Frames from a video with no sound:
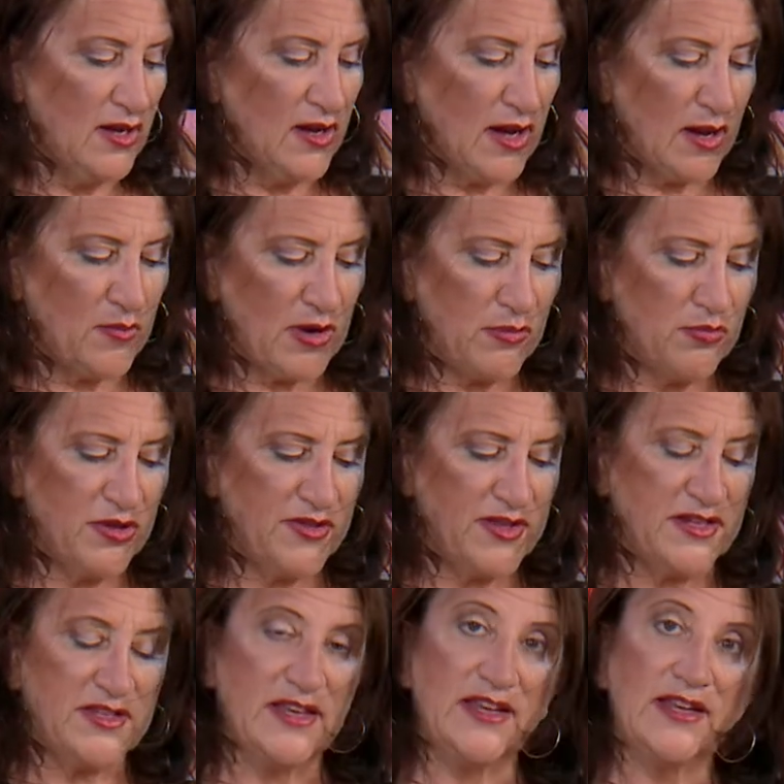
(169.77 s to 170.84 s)
I might put the
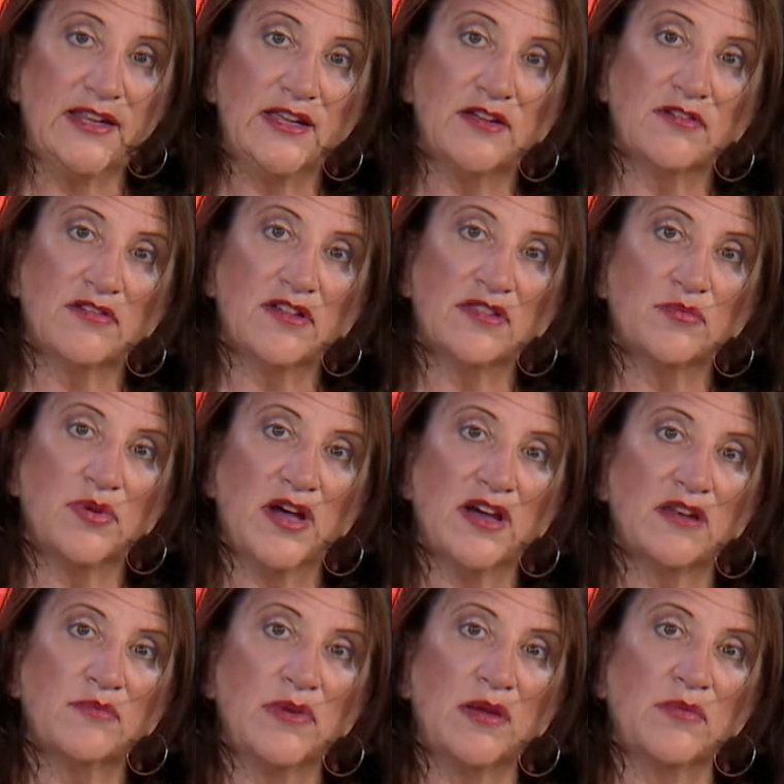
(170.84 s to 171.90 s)
date here on the
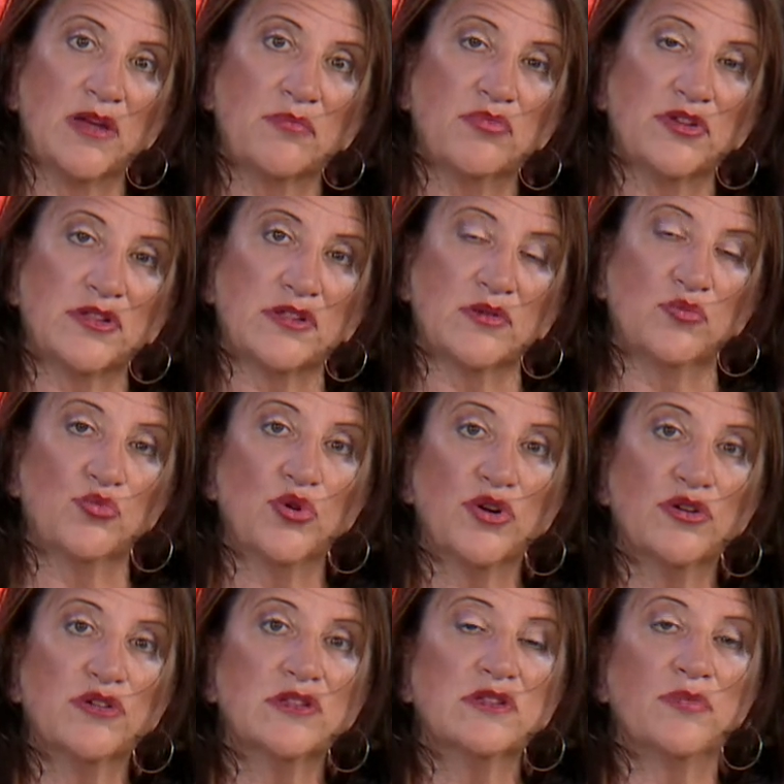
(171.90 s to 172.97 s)
bottom. I might put some
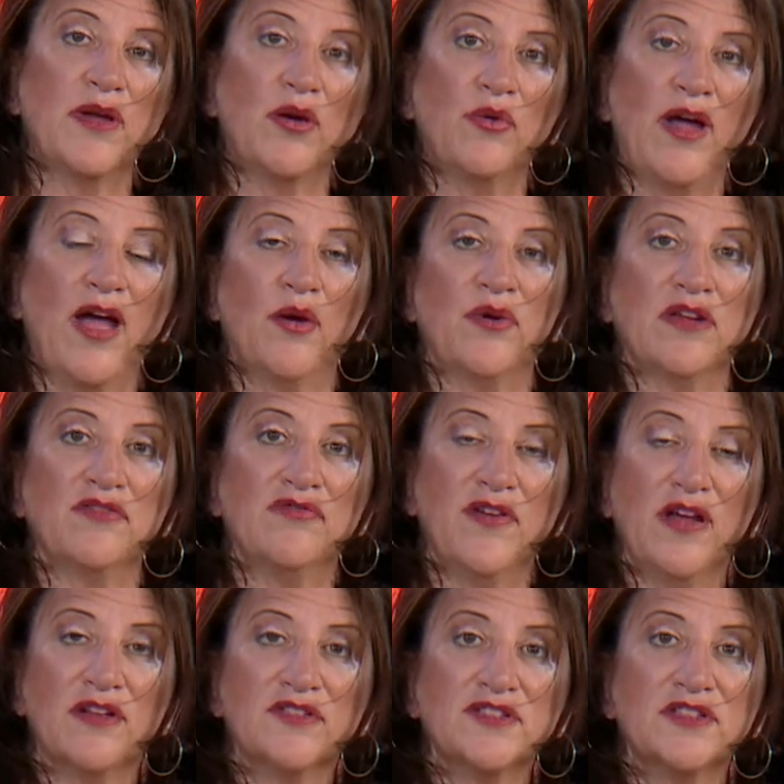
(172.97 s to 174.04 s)
words about how I
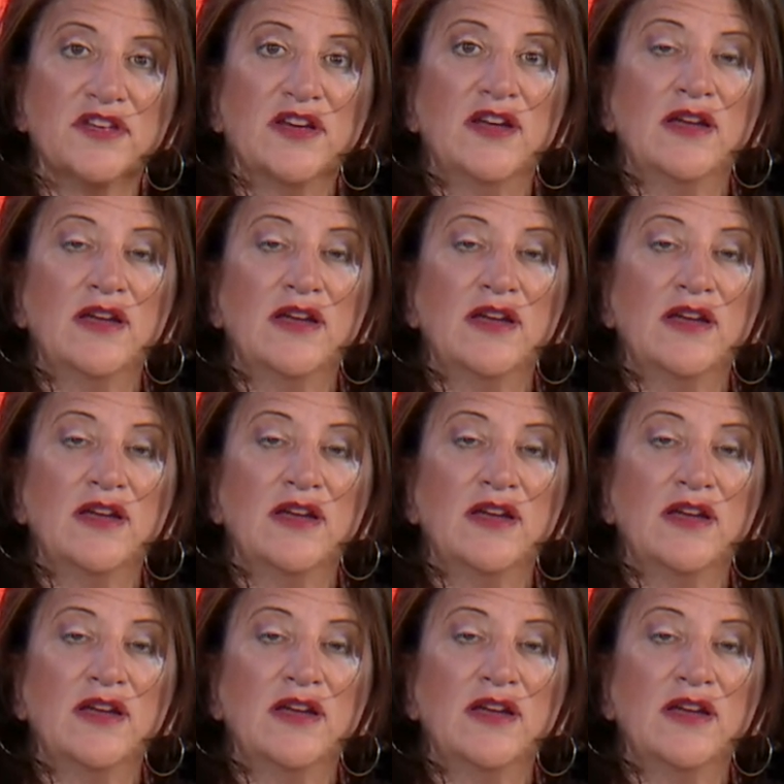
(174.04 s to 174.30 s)
felt.